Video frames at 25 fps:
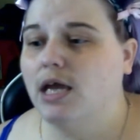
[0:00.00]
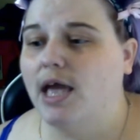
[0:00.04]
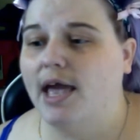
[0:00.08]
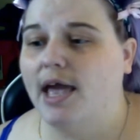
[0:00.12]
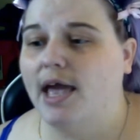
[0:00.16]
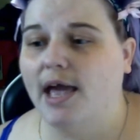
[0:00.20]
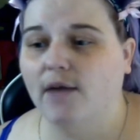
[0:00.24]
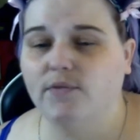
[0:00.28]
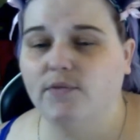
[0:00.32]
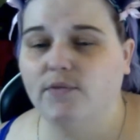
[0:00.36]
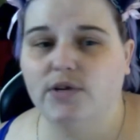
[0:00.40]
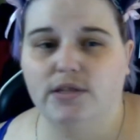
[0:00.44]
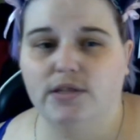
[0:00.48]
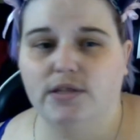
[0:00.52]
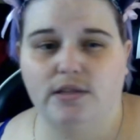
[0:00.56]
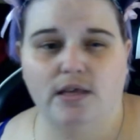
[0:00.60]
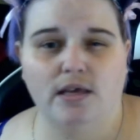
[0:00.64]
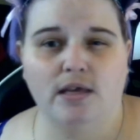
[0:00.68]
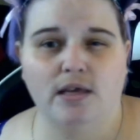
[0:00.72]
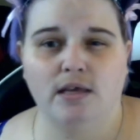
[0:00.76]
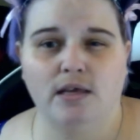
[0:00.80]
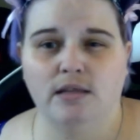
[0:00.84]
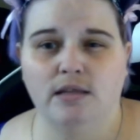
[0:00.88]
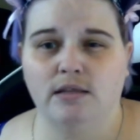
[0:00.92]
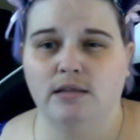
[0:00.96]

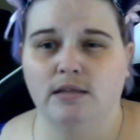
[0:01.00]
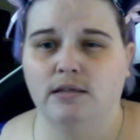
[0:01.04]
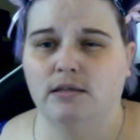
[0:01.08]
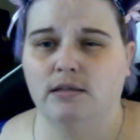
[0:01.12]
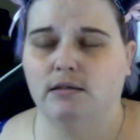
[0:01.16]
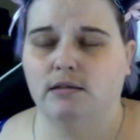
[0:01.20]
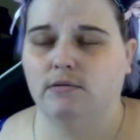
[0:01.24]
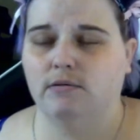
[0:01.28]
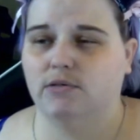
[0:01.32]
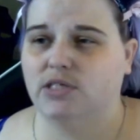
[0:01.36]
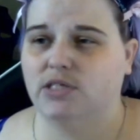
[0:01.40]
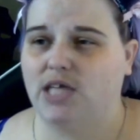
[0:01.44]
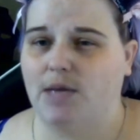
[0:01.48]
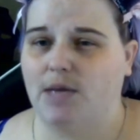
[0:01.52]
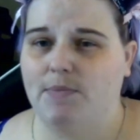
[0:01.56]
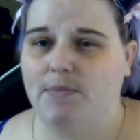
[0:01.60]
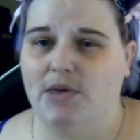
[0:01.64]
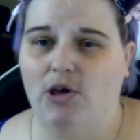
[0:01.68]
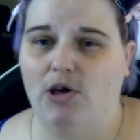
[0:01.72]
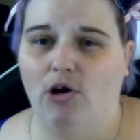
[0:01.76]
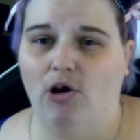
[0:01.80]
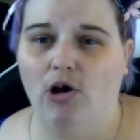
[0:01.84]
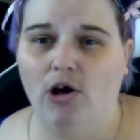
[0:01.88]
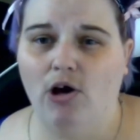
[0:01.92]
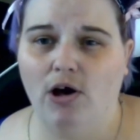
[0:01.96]
Everything set me
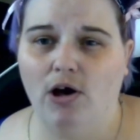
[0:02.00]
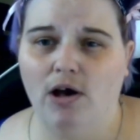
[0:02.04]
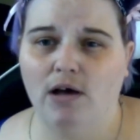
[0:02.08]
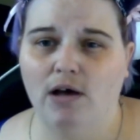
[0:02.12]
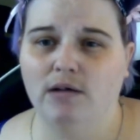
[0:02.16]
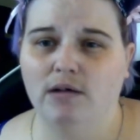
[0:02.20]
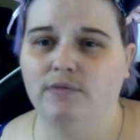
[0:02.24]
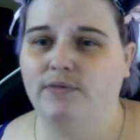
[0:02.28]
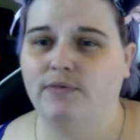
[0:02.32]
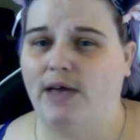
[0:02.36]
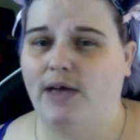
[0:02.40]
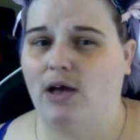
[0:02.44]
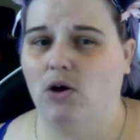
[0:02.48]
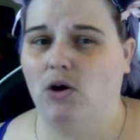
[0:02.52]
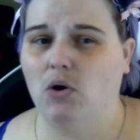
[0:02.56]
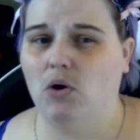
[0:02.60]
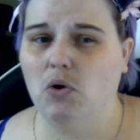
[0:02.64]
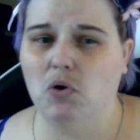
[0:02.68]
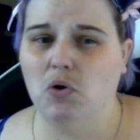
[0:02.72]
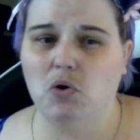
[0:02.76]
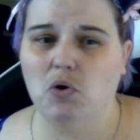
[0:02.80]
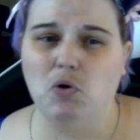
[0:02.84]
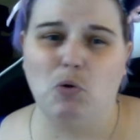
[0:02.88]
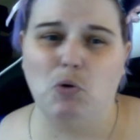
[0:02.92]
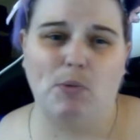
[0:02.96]
off at
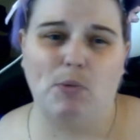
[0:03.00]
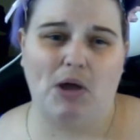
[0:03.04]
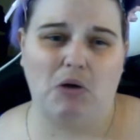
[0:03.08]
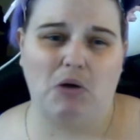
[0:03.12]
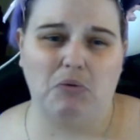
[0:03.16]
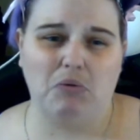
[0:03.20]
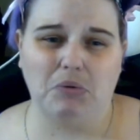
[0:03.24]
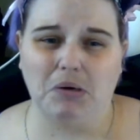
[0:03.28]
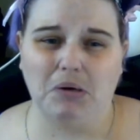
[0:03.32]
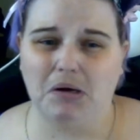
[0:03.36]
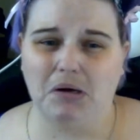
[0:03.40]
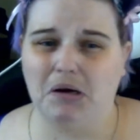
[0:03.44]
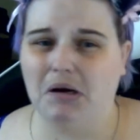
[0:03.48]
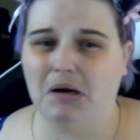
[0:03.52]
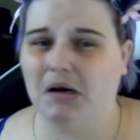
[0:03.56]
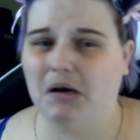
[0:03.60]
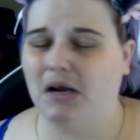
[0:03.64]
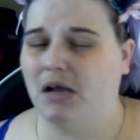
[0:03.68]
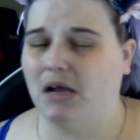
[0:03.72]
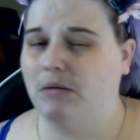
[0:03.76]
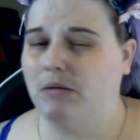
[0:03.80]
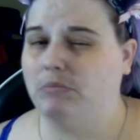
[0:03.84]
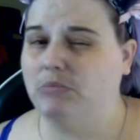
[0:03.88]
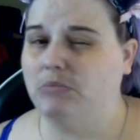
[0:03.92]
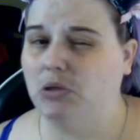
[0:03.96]
home, at work.
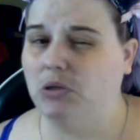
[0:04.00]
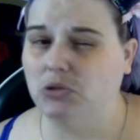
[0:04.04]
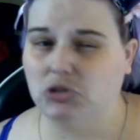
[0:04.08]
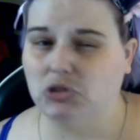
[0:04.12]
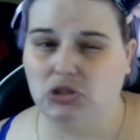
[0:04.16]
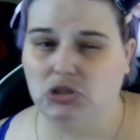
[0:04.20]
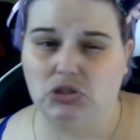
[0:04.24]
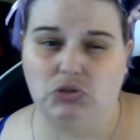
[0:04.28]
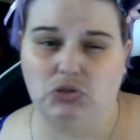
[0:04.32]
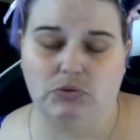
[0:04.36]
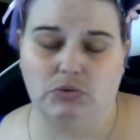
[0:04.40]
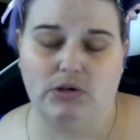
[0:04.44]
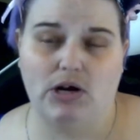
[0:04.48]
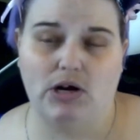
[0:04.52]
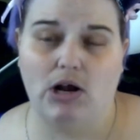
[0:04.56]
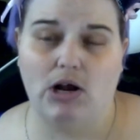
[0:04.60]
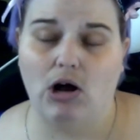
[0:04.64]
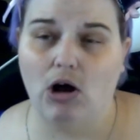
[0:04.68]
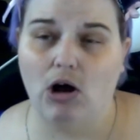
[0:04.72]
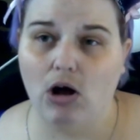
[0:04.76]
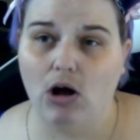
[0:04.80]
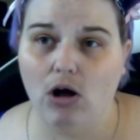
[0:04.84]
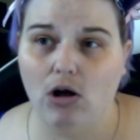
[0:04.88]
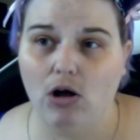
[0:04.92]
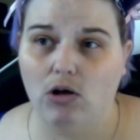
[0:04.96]
Emotions were
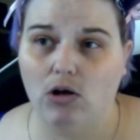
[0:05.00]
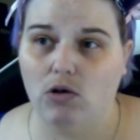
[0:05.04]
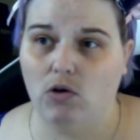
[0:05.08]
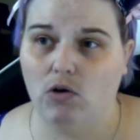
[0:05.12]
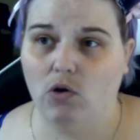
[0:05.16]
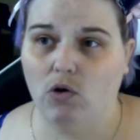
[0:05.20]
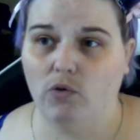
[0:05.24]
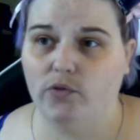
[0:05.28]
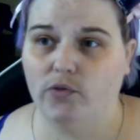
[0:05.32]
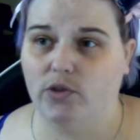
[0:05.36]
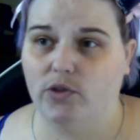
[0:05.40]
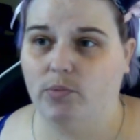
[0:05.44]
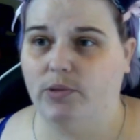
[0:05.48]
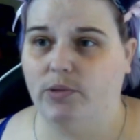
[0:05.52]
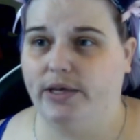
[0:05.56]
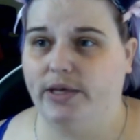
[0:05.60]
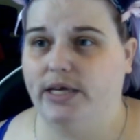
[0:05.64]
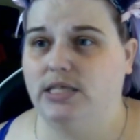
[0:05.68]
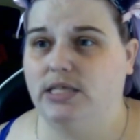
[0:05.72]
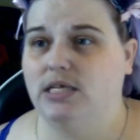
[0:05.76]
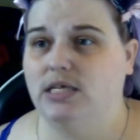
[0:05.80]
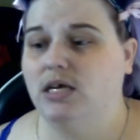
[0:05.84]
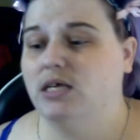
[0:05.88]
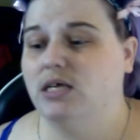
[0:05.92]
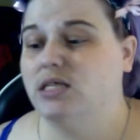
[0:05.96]
all over the
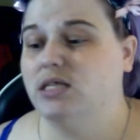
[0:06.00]
place.